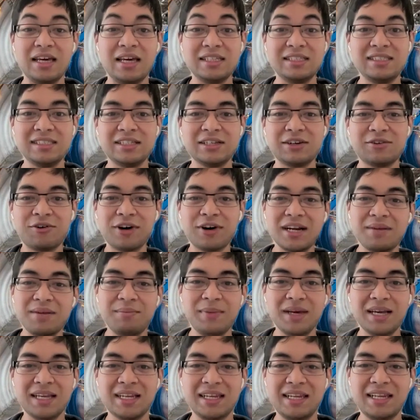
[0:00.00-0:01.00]
is quite a
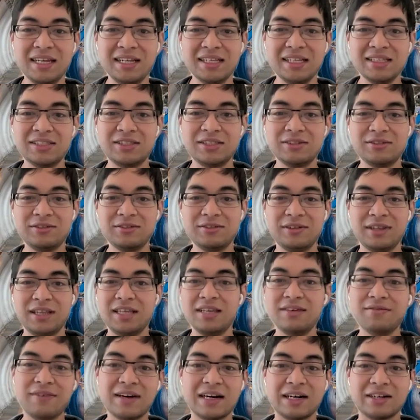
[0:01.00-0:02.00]
big deal to
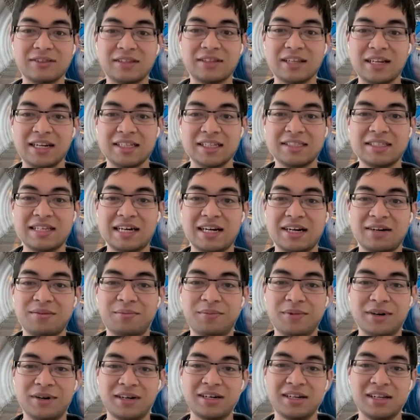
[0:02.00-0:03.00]
leave out in the
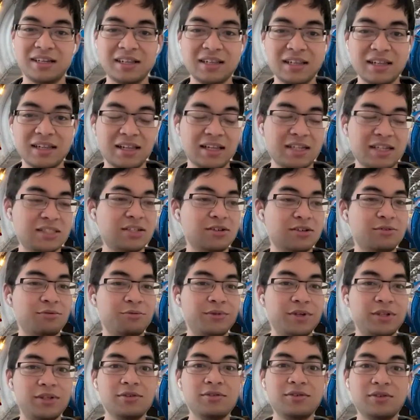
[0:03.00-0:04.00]
Standard Model. So
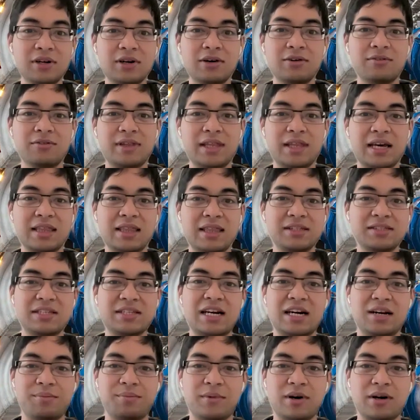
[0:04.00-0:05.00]
we do know that the
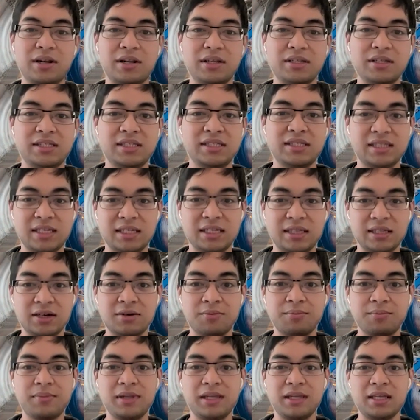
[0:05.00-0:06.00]
Standard Model is
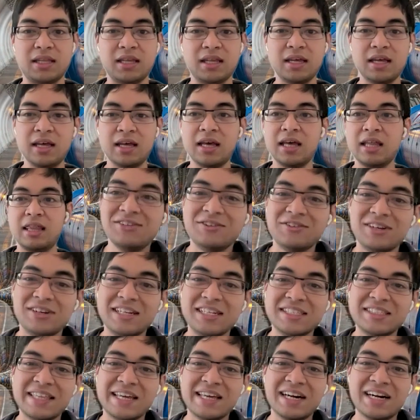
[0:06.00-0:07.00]
incomplete. Two,
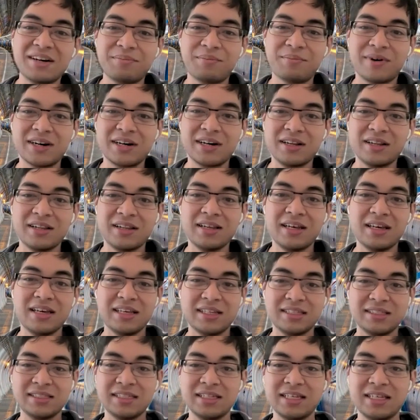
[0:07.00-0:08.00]
the Standard Model
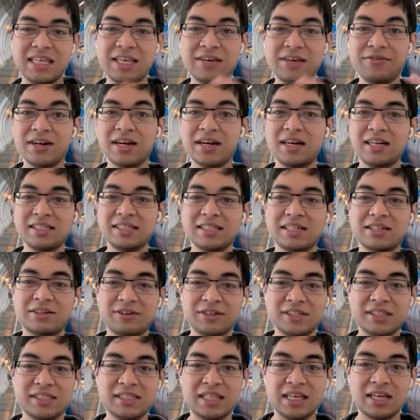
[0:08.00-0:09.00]
is, even at its
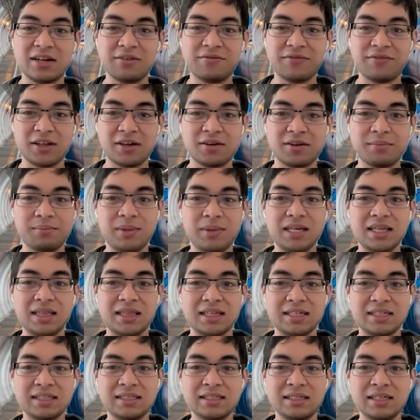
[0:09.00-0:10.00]
current state of
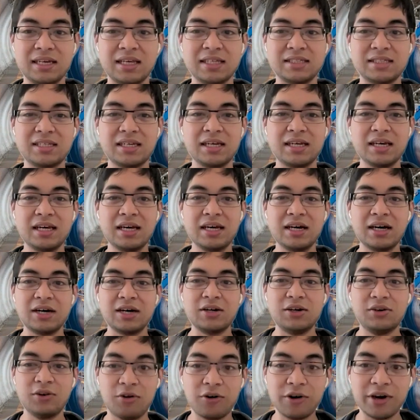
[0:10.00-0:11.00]
incompleteness, is
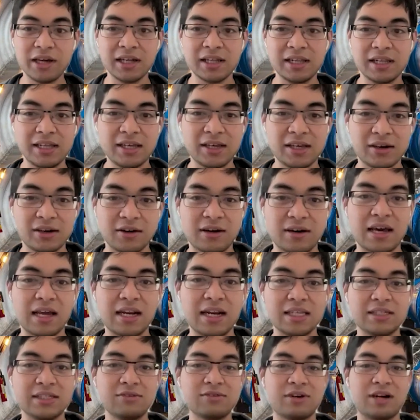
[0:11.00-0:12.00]
annoyingly good at
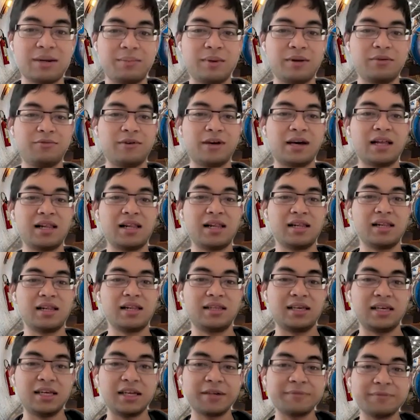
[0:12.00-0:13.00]
describing
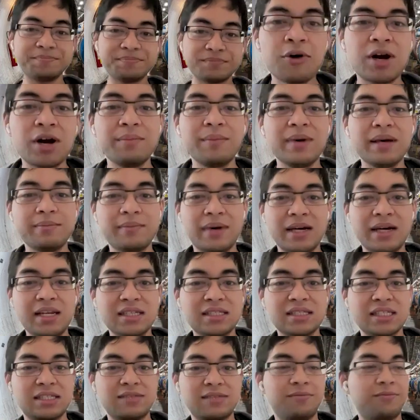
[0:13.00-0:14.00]
reality. What I mean by this
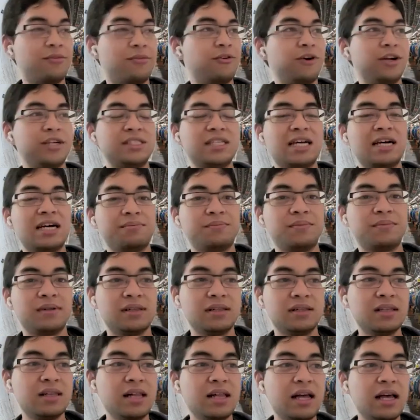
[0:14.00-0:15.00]
is, for
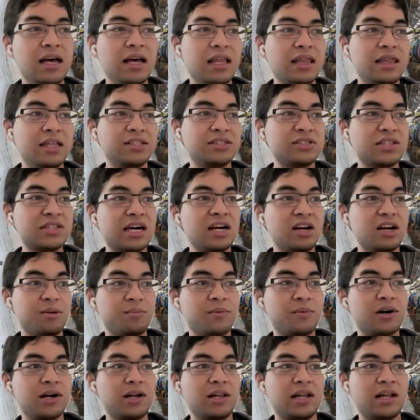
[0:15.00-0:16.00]
example, the Standard
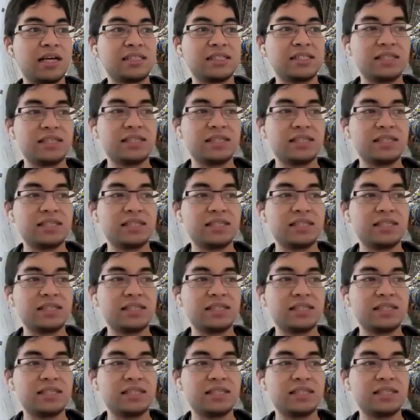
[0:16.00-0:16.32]
Model as a